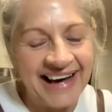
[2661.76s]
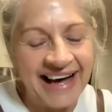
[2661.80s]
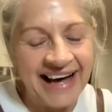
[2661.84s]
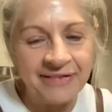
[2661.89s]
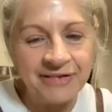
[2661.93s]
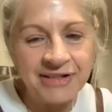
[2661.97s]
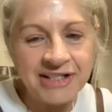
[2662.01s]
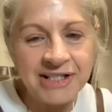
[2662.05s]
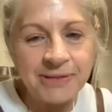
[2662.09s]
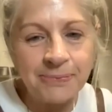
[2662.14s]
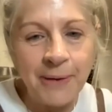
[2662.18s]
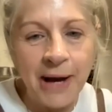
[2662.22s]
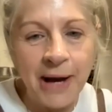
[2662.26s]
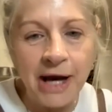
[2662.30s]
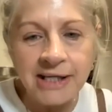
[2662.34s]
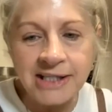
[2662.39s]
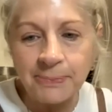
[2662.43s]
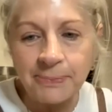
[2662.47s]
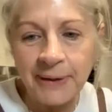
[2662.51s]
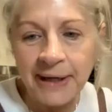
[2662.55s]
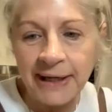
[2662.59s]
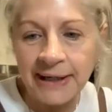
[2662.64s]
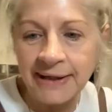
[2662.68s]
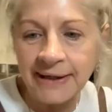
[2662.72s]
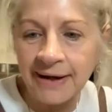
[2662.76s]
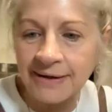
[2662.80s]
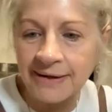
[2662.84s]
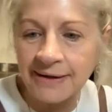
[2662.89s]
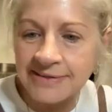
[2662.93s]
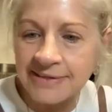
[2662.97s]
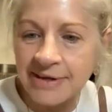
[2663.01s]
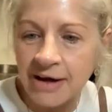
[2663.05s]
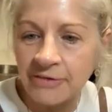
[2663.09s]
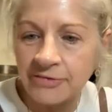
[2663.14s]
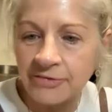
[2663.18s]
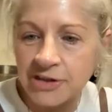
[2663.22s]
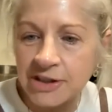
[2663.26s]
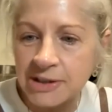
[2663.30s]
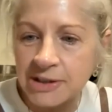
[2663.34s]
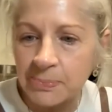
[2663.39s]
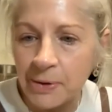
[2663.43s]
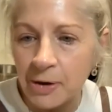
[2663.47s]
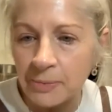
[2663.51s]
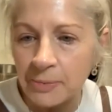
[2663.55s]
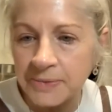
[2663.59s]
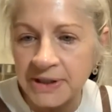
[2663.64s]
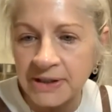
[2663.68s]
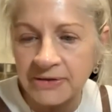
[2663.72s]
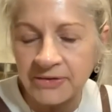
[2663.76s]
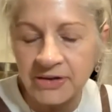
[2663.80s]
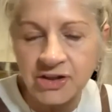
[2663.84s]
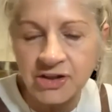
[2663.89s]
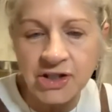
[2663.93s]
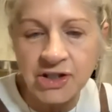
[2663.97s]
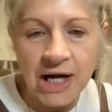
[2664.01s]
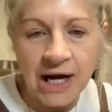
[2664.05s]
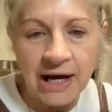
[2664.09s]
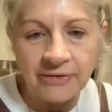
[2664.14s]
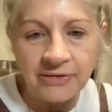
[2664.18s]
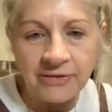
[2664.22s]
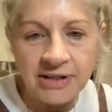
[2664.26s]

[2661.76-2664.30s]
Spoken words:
And the spiced peanuts, I've just popped in the chat.